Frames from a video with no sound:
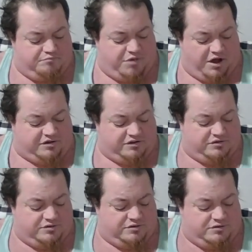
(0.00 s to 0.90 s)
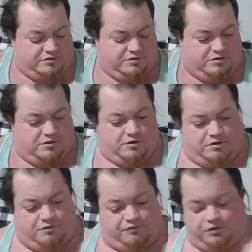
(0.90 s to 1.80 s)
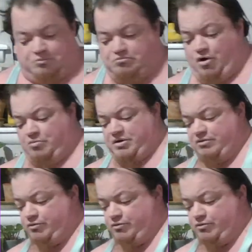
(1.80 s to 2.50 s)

but for the moment,